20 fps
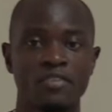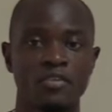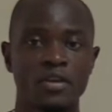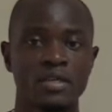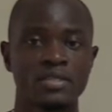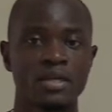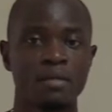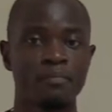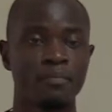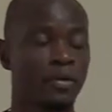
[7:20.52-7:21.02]
Like, for
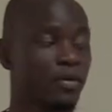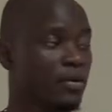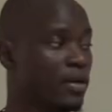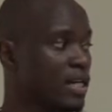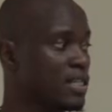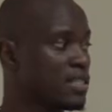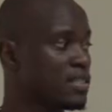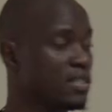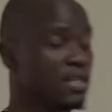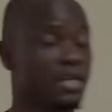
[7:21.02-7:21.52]
example, you
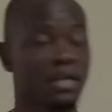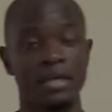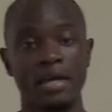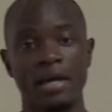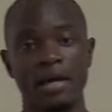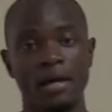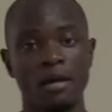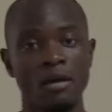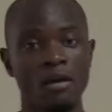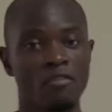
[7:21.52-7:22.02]
can see
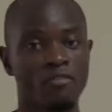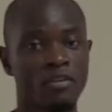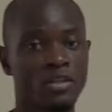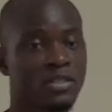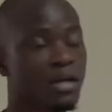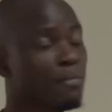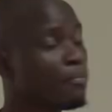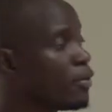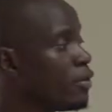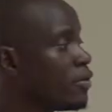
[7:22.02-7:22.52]
here. For
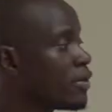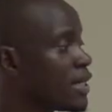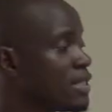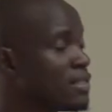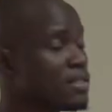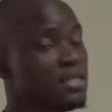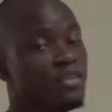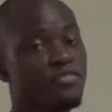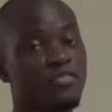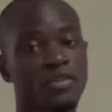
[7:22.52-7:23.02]
example, you
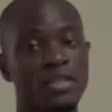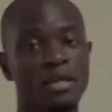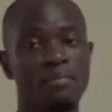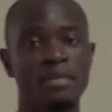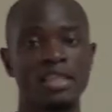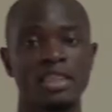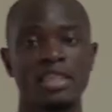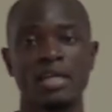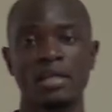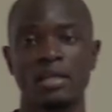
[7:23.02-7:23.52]
can see for the
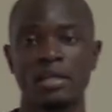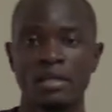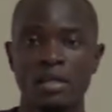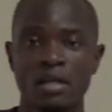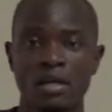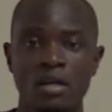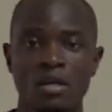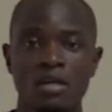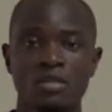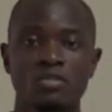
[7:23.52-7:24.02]
methane.
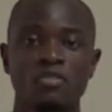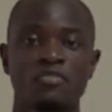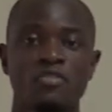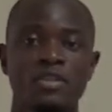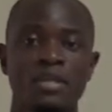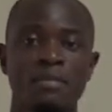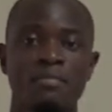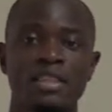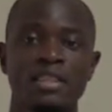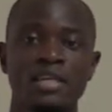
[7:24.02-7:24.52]
So
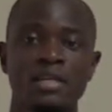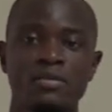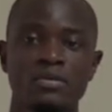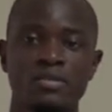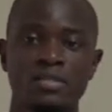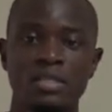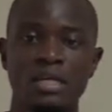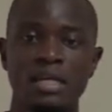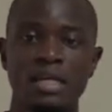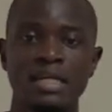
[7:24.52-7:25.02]
for the methane,
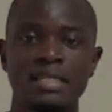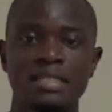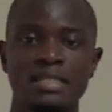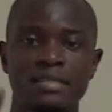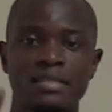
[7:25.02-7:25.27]
you see